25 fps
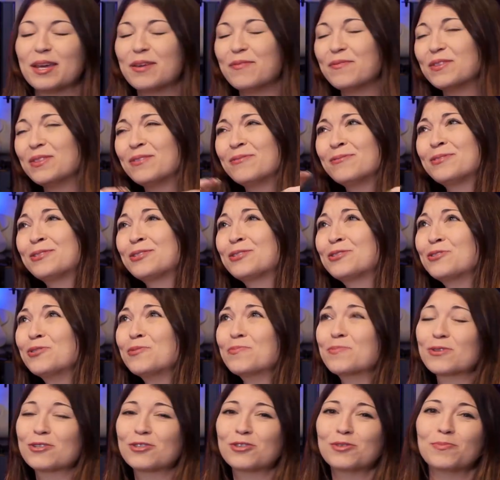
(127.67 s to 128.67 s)
even though it's
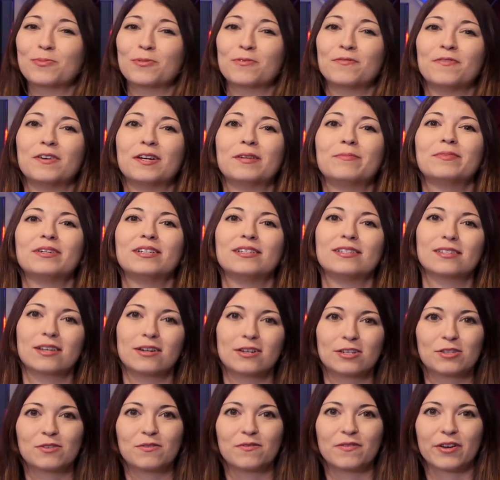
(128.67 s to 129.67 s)
super, super fun, but it's
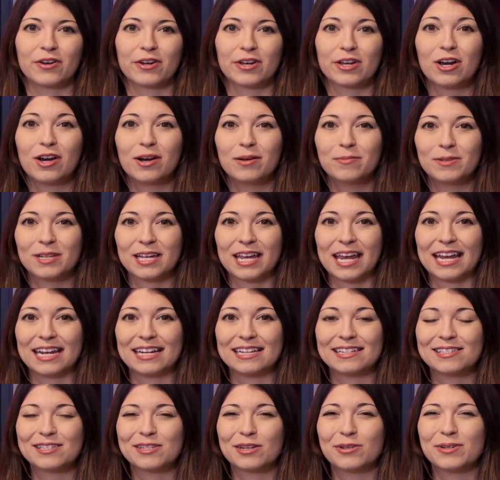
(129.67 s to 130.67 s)
also very
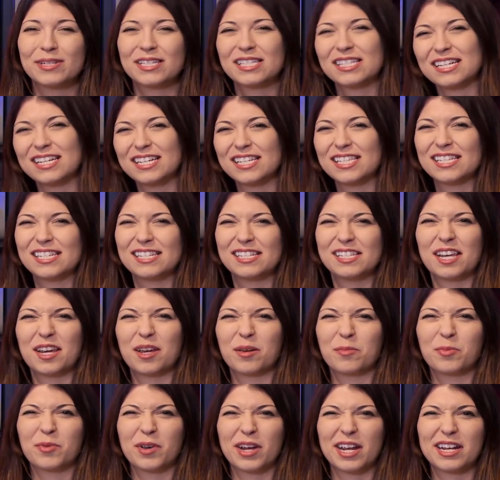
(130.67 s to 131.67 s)
complicated, so it's nice to take
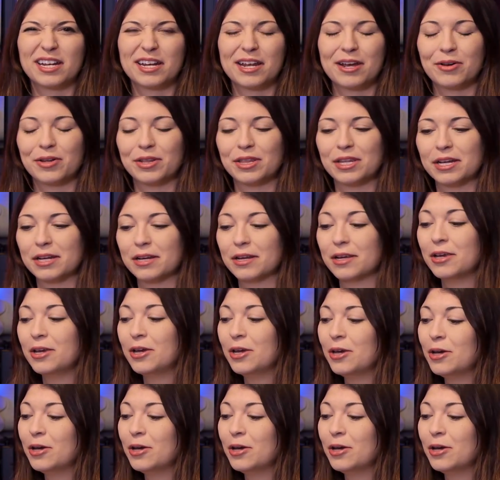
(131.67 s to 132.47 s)
a break now and then.